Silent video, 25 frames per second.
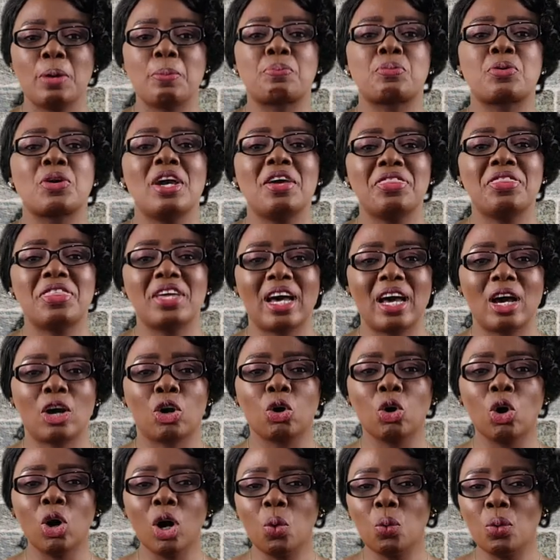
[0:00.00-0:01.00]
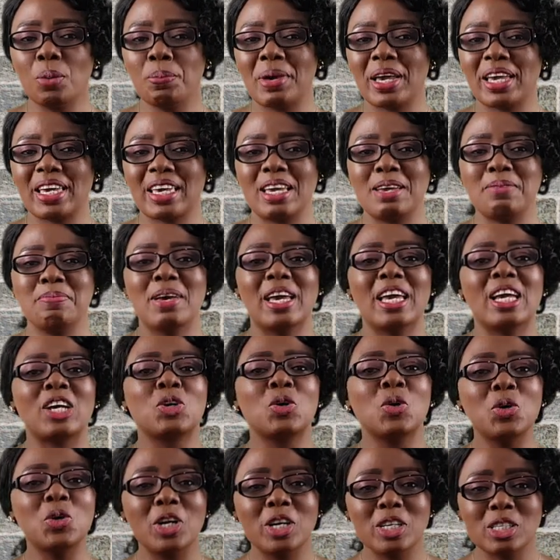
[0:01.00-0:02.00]
Pray that God will make him a
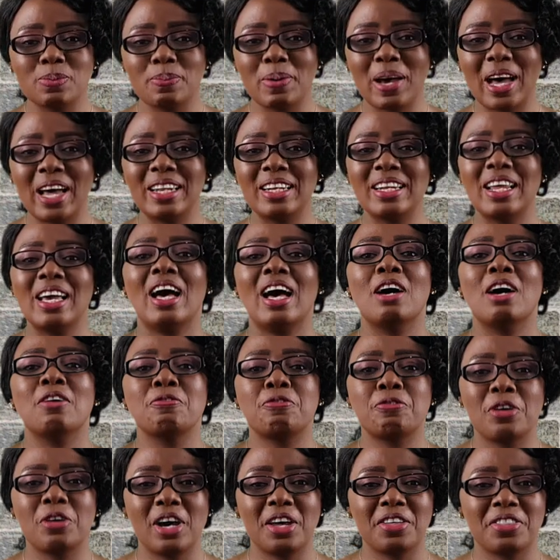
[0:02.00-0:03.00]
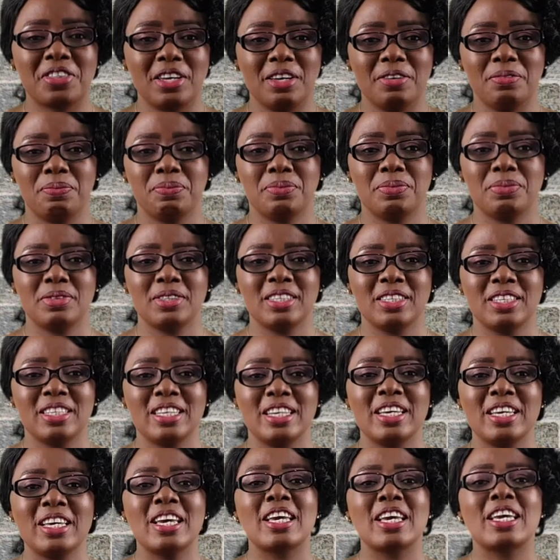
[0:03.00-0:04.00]
good husband and father.
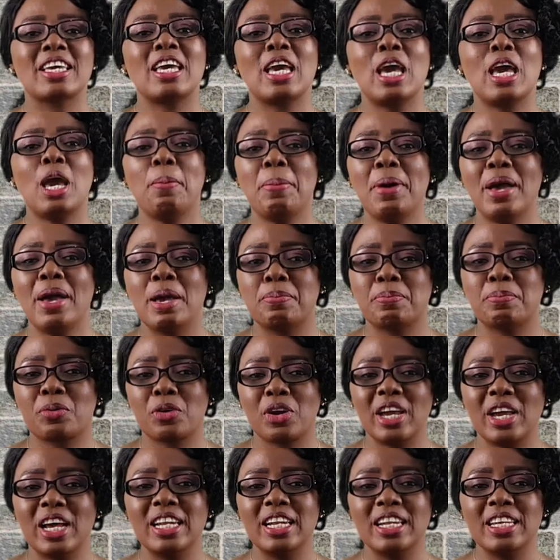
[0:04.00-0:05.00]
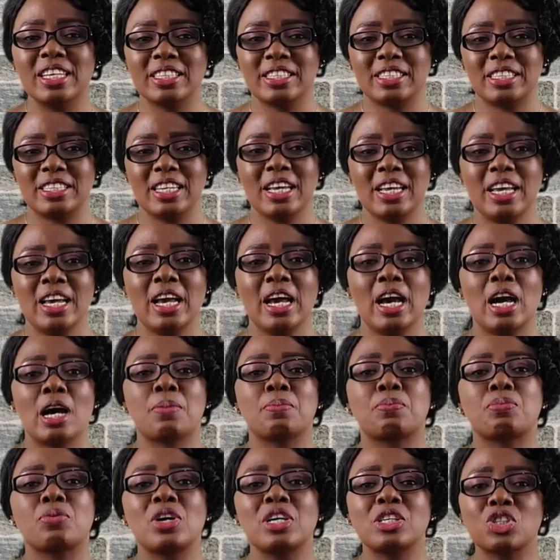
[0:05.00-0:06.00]
Keep a prayer list
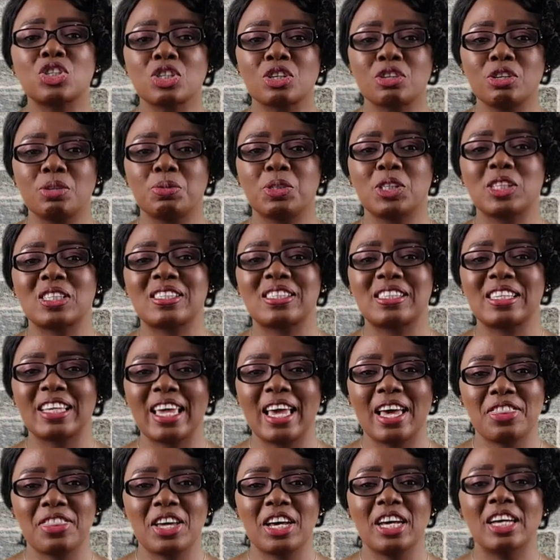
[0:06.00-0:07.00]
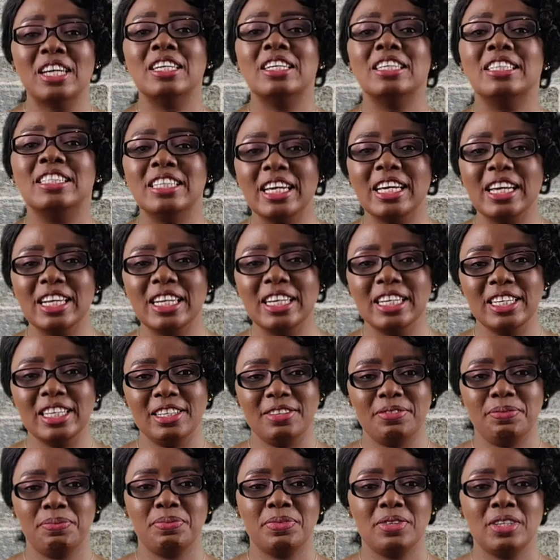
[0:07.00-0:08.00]
and pray scriptures together daily.
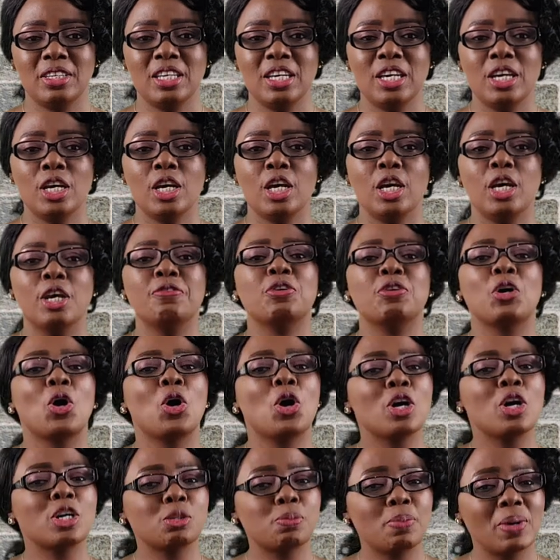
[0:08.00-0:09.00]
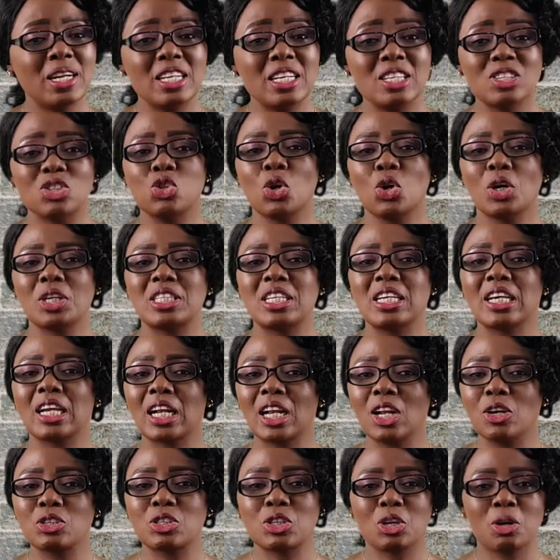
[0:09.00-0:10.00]
If your husband is not in
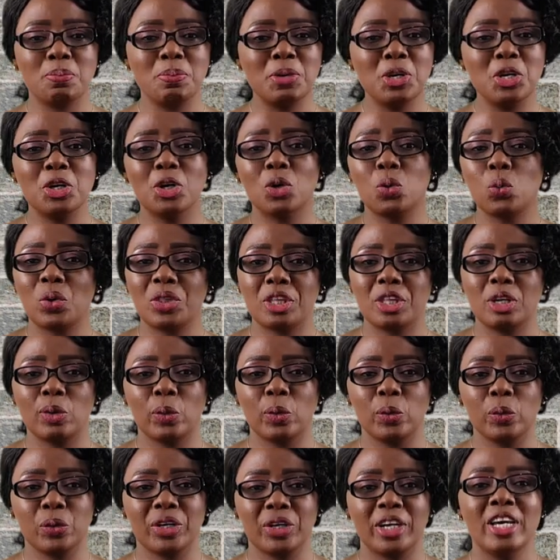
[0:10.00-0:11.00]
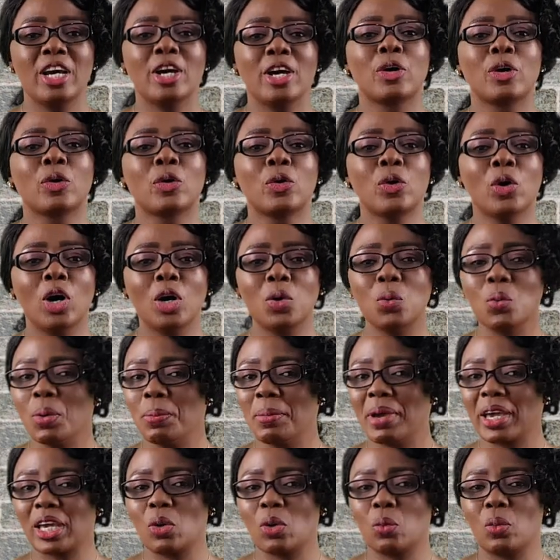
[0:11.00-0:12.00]
close communion with the Lord, God will
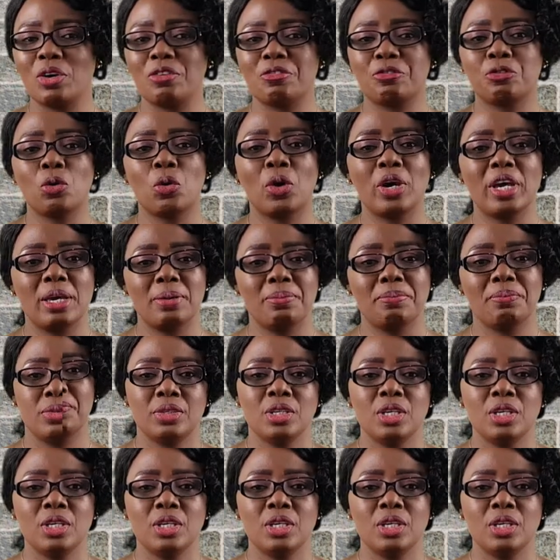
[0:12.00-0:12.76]
make a way for him.